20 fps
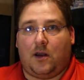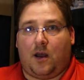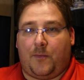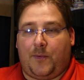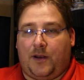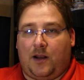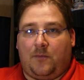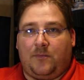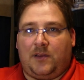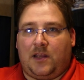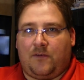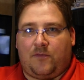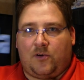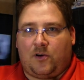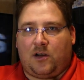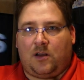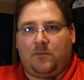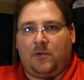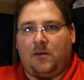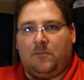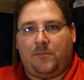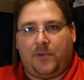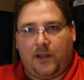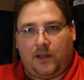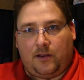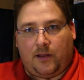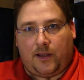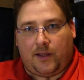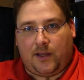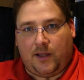I mean, I'm never going to be
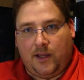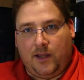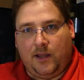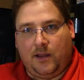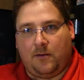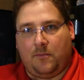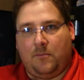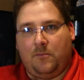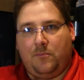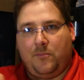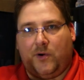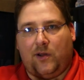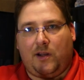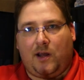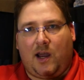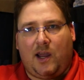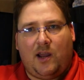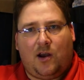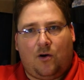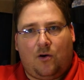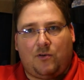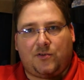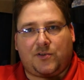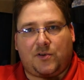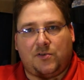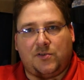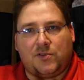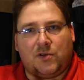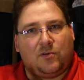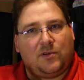big like him, but I
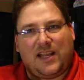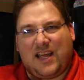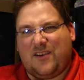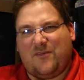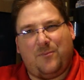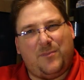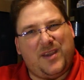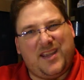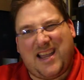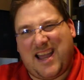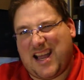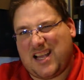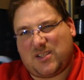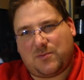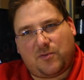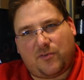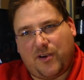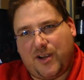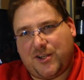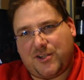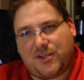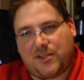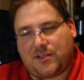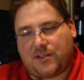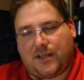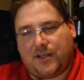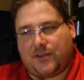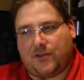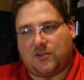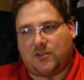also don't have big aspirations
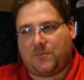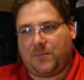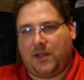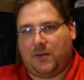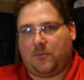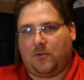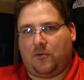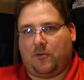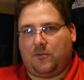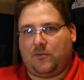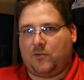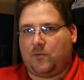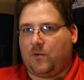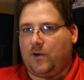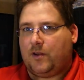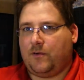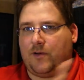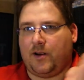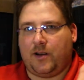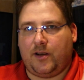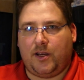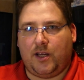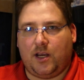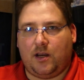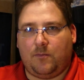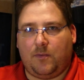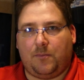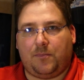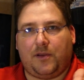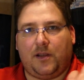like those people. 20 grand a
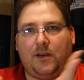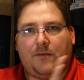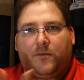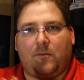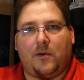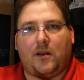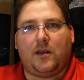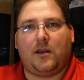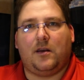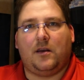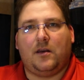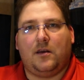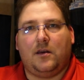year would be plenty for me.